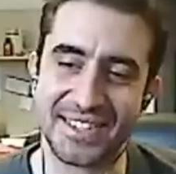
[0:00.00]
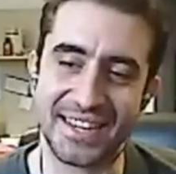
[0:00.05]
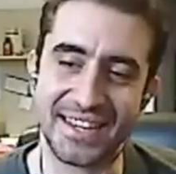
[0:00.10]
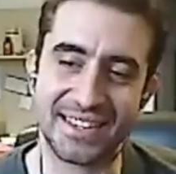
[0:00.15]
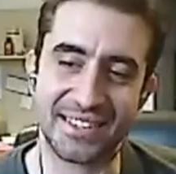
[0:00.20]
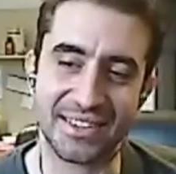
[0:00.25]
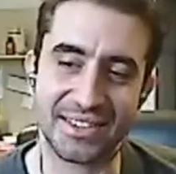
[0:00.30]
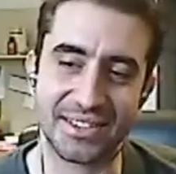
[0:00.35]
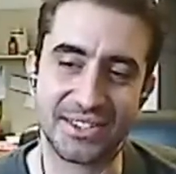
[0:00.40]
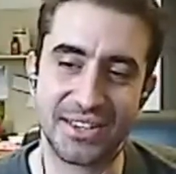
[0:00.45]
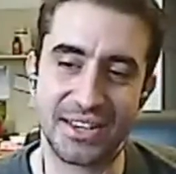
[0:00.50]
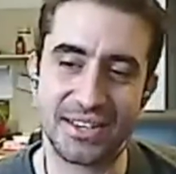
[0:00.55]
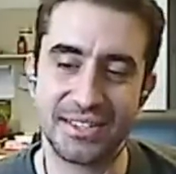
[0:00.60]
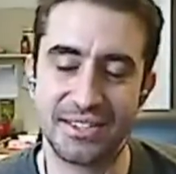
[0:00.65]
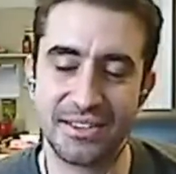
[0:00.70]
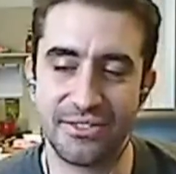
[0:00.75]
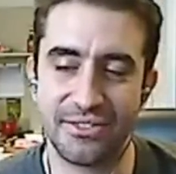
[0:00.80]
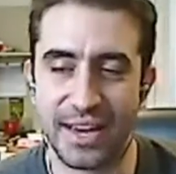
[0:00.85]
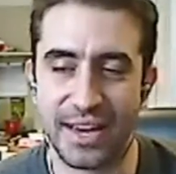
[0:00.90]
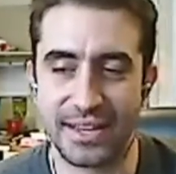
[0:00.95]
and just
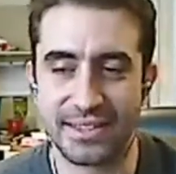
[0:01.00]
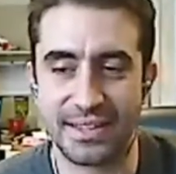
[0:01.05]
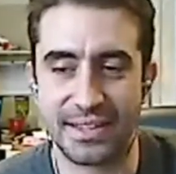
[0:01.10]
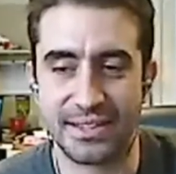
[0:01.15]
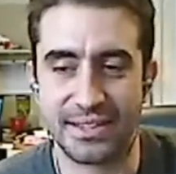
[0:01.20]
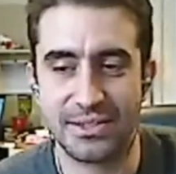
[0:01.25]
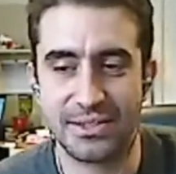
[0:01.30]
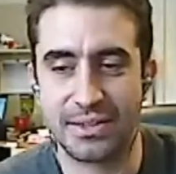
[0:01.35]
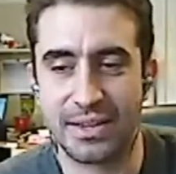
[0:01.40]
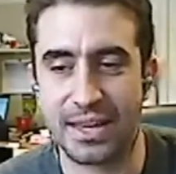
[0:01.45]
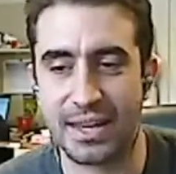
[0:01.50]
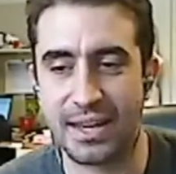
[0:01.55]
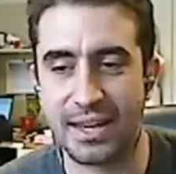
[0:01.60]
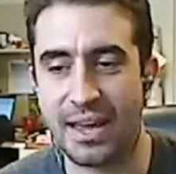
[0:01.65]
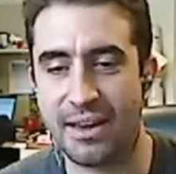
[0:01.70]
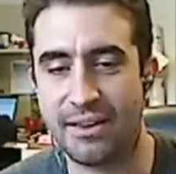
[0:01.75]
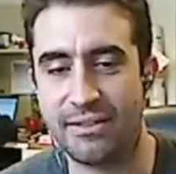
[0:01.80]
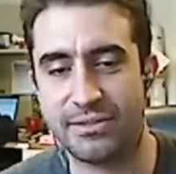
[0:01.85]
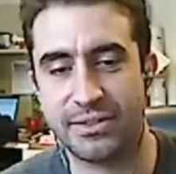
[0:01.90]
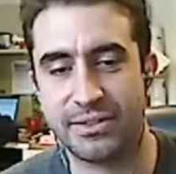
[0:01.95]
the fact that you can
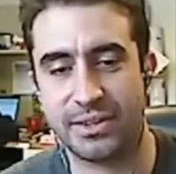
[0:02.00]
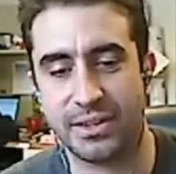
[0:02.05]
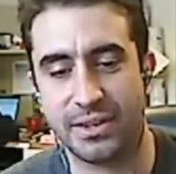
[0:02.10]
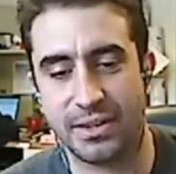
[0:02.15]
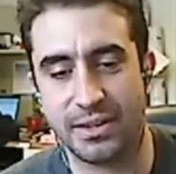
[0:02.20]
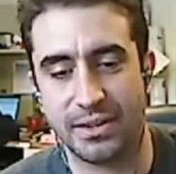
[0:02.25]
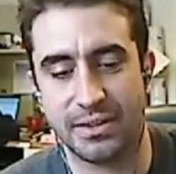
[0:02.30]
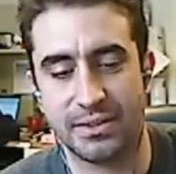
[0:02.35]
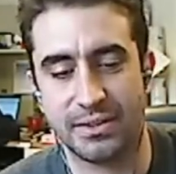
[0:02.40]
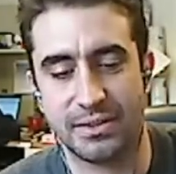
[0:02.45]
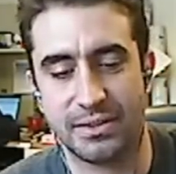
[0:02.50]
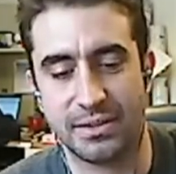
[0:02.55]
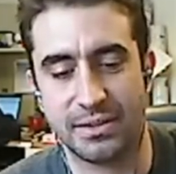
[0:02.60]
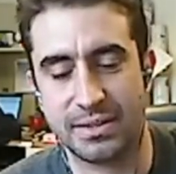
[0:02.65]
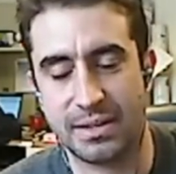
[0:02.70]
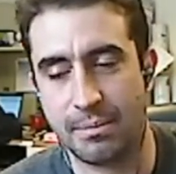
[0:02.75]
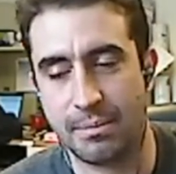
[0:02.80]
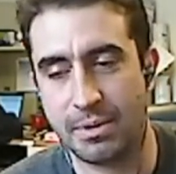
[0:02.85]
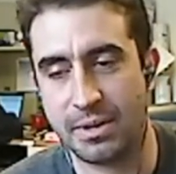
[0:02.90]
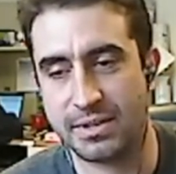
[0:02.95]
have the
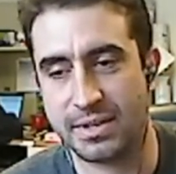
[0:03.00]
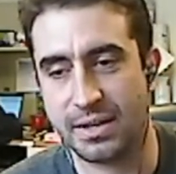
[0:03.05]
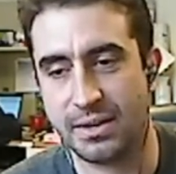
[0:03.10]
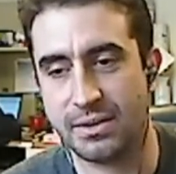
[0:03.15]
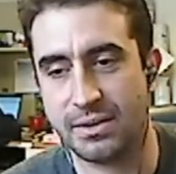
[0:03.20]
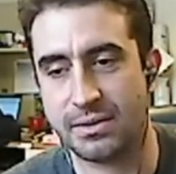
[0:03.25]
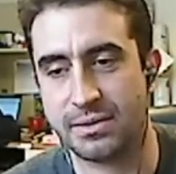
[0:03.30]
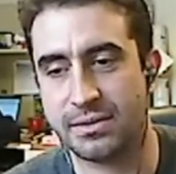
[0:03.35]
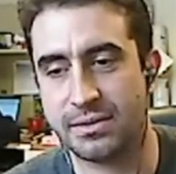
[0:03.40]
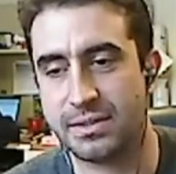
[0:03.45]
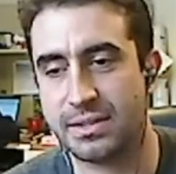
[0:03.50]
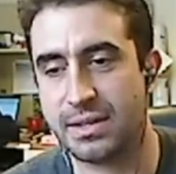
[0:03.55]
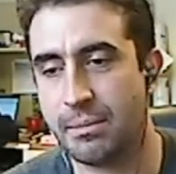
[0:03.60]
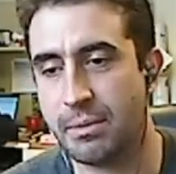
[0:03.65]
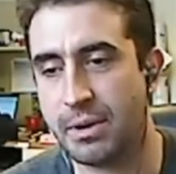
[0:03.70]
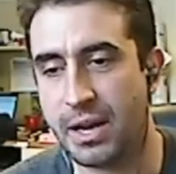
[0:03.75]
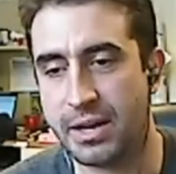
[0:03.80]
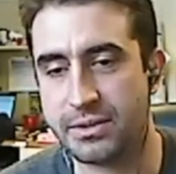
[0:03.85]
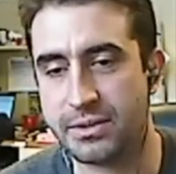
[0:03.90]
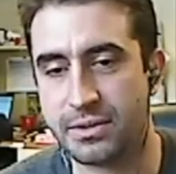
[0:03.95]

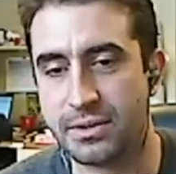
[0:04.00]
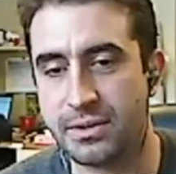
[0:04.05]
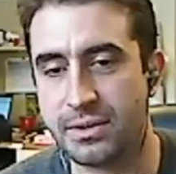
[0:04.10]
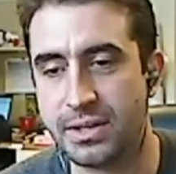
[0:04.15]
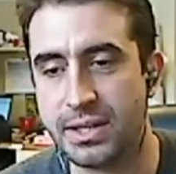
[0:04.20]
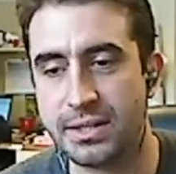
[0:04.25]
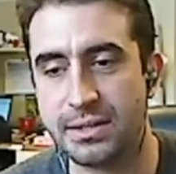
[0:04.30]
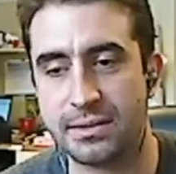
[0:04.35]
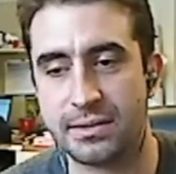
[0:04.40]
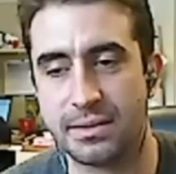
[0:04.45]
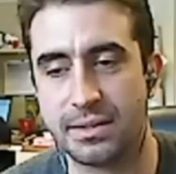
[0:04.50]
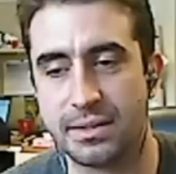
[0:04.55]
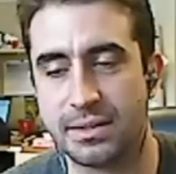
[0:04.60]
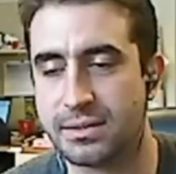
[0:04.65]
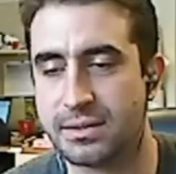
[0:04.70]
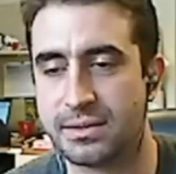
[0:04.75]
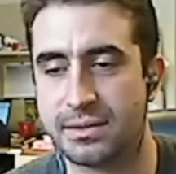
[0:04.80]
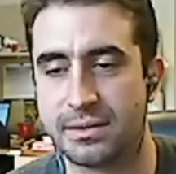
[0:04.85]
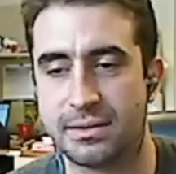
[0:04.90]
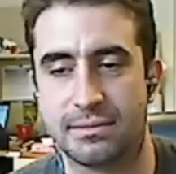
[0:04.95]
stabilizer on it is
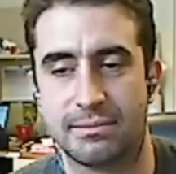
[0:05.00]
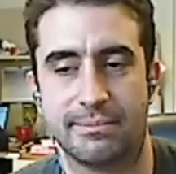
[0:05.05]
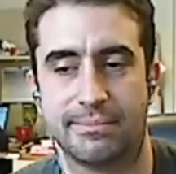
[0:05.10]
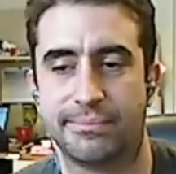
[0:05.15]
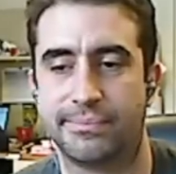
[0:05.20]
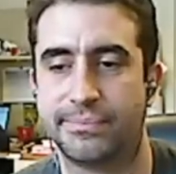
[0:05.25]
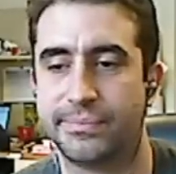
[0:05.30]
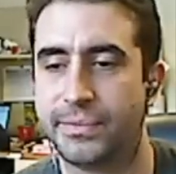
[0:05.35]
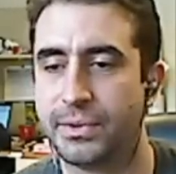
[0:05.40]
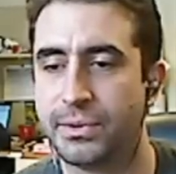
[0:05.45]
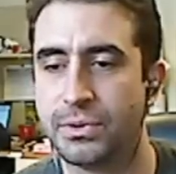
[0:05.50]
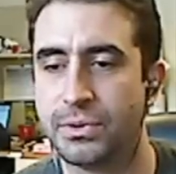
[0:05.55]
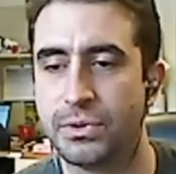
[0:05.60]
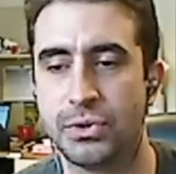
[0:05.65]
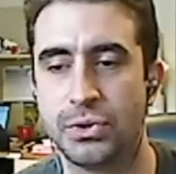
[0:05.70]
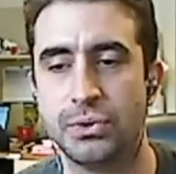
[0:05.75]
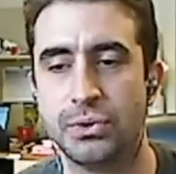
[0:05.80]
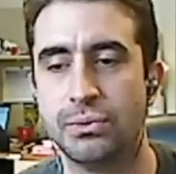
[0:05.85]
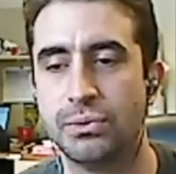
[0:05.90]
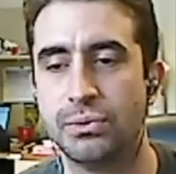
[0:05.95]
just a
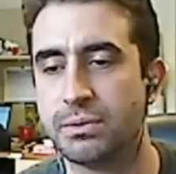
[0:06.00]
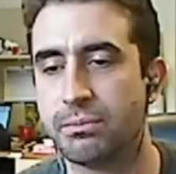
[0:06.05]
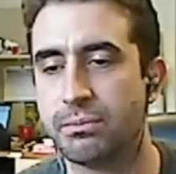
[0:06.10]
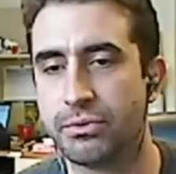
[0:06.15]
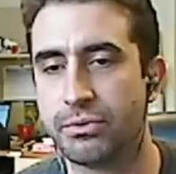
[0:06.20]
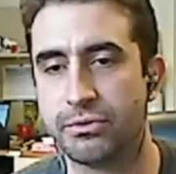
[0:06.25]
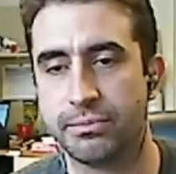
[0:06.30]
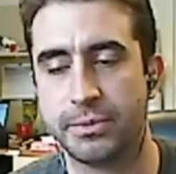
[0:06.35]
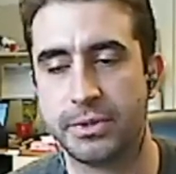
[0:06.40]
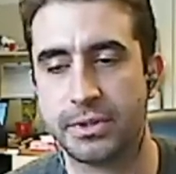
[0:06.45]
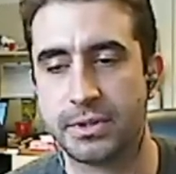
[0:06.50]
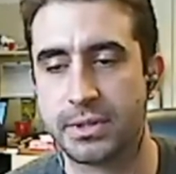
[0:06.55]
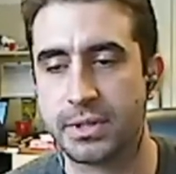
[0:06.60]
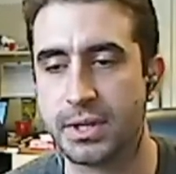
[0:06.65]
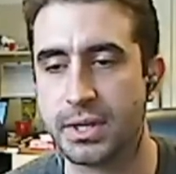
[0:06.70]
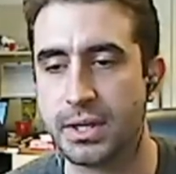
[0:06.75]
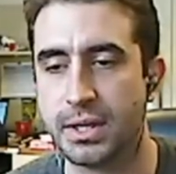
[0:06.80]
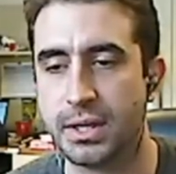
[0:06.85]
huge improvement.